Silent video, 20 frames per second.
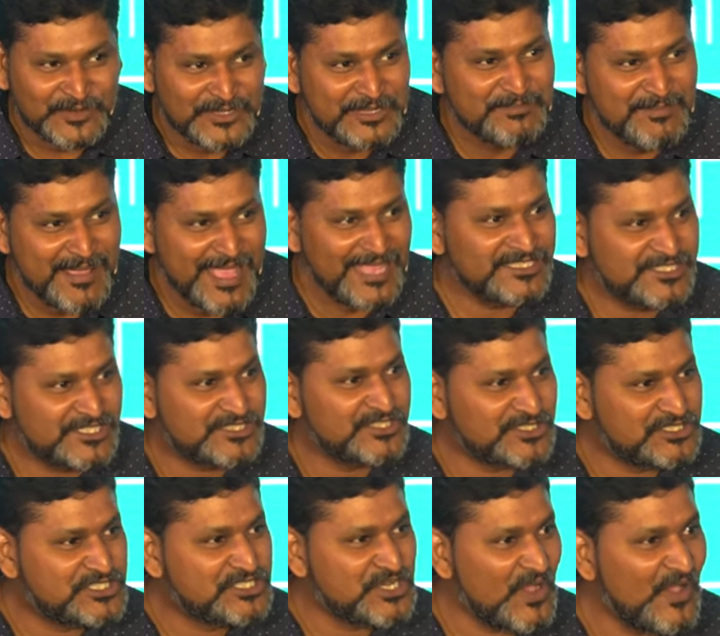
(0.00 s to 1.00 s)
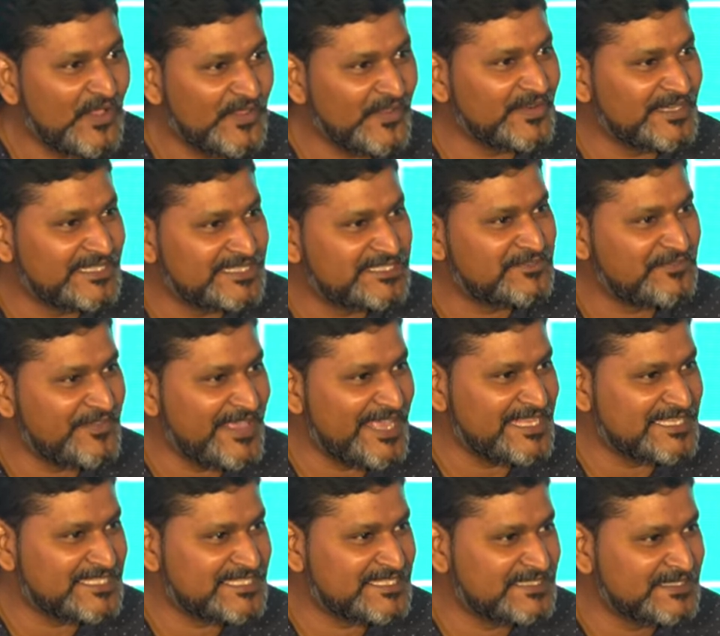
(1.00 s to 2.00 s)
I could imagine the joy on
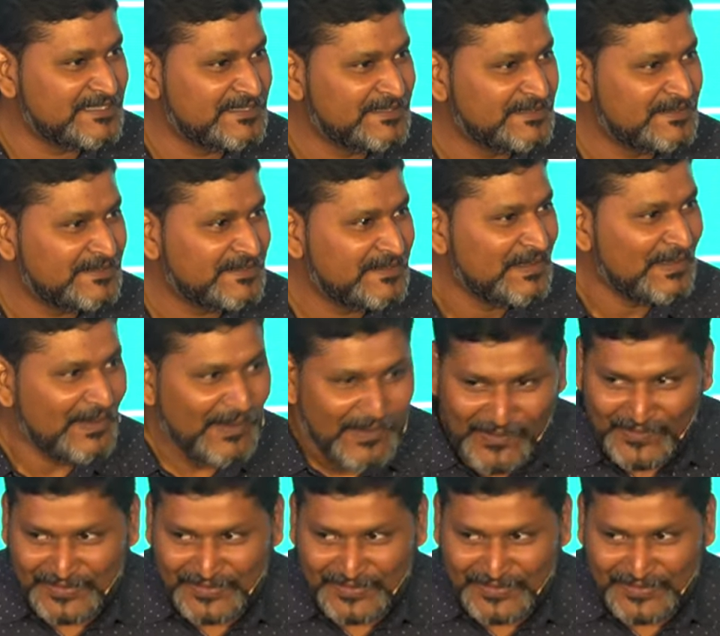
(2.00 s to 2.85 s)
his face.